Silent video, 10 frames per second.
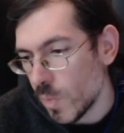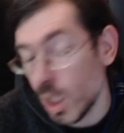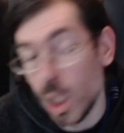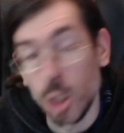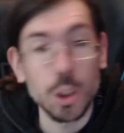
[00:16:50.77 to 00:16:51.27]

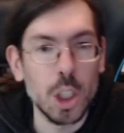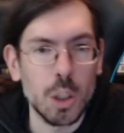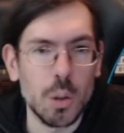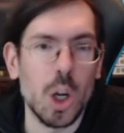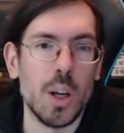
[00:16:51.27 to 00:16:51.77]

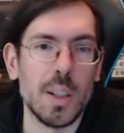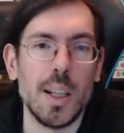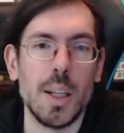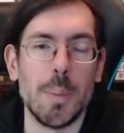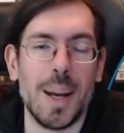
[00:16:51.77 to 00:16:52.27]
earlier on
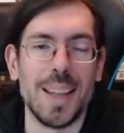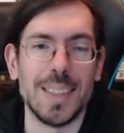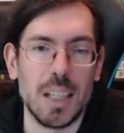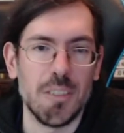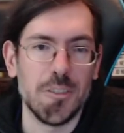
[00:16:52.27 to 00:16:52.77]
in my
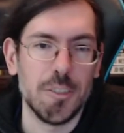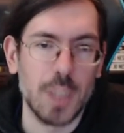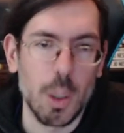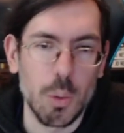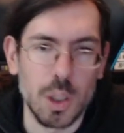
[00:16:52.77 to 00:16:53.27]
life.
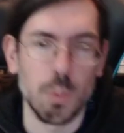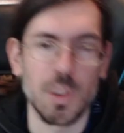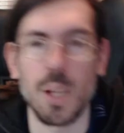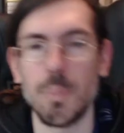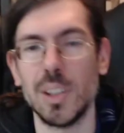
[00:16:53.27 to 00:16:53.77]
That was
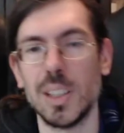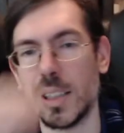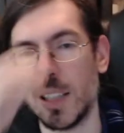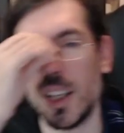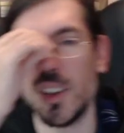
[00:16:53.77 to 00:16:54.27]
something
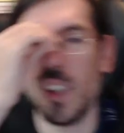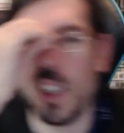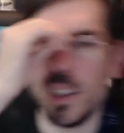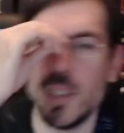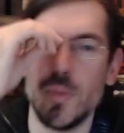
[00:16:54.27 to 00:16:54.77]
that
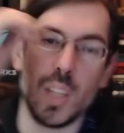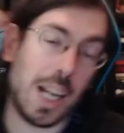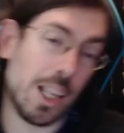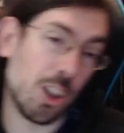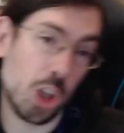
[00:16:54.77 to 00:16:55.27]

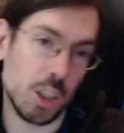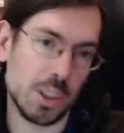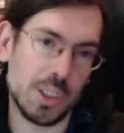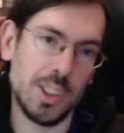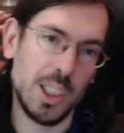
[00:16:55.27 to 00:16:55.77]
I thought